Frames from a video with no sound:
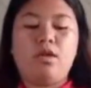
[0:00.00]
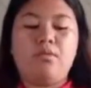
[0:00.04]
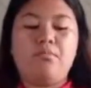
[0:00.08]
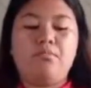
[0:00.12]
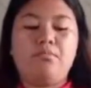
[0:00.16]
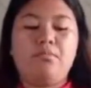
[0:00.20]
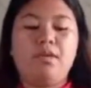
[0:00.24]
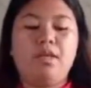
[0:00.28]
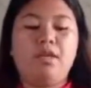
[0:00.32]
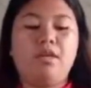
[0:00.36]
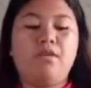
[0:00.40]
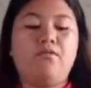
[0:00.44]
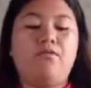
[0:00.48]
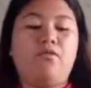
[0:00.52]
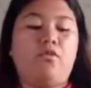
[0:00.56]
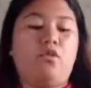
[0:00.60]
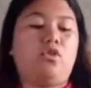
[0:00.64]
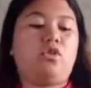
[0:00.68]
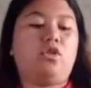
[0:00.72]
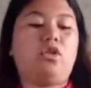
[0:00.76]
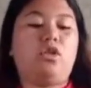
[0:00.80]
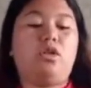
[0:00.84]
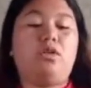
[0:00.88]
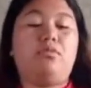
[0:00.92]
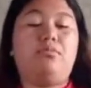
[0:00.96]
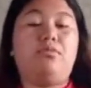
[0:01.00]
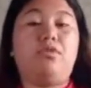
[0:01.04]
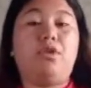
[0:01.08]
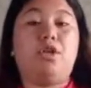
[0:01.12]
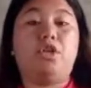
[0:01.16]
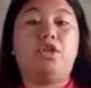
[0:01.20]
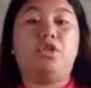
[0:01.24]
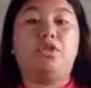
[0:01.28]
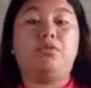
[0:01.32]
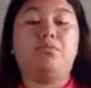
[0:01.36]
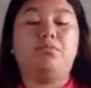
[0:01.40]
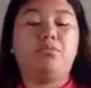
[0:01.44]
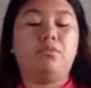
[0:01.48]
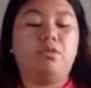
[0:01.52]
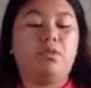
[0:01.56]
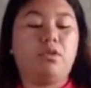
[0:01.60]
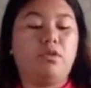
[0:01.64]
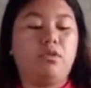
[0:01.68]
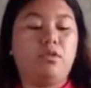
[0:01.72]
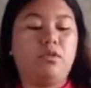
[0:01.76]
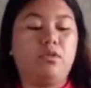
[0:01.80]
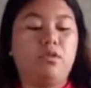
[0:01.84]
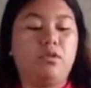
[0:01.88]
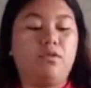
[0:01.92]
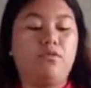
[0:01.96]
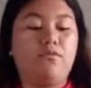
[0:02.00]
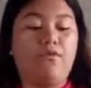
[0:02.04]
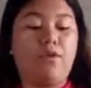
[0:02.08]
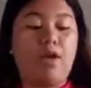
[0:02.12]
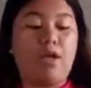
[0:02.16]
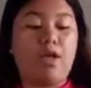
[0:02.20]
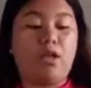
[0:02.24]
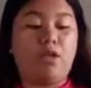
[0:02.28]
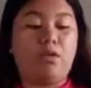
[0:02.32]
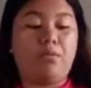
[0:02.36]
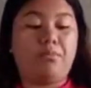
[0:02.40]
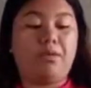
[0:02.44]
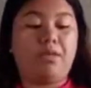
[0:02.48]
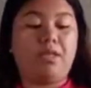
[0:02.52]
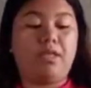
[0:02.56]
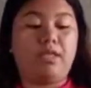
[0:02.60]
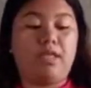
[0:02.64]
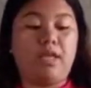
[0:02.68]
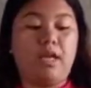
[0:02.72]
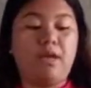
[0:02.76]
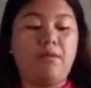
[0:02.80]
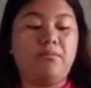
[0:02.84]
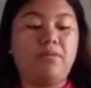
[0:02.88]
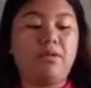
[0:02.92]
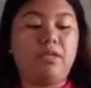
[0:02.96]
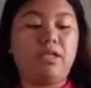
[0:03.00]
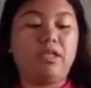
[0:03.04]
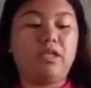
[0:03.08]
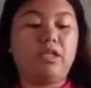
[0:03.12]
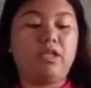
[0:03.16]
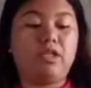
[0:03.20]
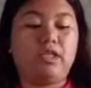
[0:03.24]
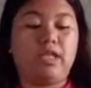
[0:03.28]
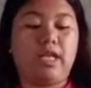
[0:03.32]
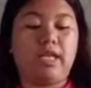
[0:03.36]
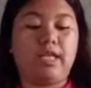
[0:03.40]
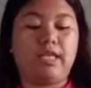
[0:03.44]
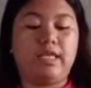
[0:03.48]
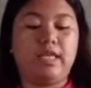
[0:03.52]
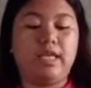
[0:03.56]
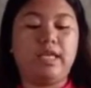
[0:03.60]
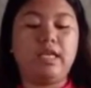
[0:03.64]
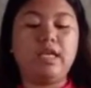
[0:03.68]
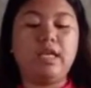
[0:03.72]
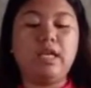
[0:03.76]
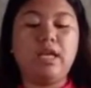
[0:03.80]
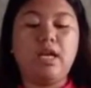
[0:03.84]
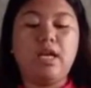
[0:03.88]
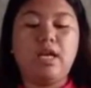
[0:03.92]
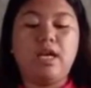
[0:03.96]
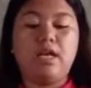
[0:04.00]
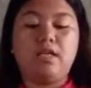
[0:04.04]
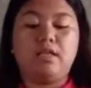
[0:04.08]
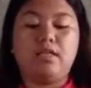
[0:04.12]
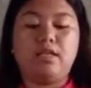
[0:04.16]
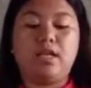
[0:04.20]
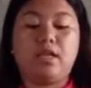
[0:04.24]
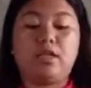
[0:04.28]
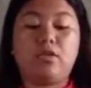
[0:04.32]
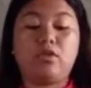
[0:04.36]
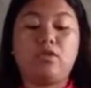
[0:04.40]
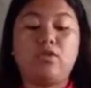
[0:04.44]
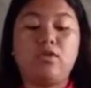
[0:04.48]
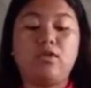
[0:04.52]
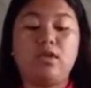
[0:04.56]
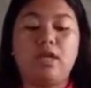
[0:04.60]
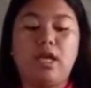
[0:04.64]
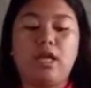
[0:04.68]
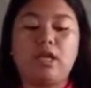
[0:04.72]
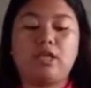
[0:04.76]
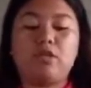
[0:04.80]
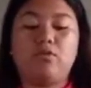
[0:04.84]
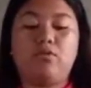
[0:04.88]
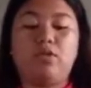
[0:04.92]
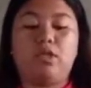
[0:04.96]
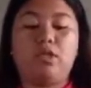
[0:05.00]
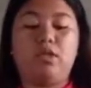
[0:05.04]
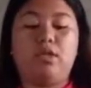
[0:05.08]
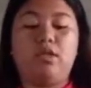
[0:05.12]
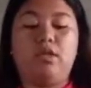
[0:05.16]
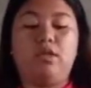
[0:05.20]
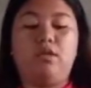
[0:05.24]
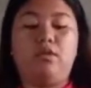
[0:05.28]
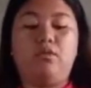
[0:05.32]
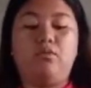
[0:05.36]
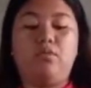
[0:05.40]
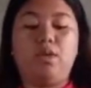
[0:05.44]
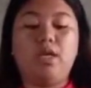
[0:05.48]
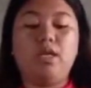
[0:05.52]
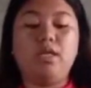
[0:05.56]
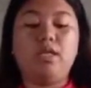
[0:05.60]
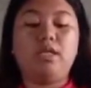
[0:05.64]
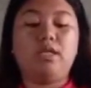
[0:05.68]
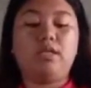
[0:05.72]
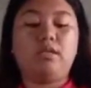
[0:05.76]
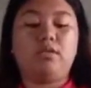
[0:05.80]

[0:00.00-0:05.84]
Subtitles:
meaningful collaboration, develop in-depth understanding that connects with the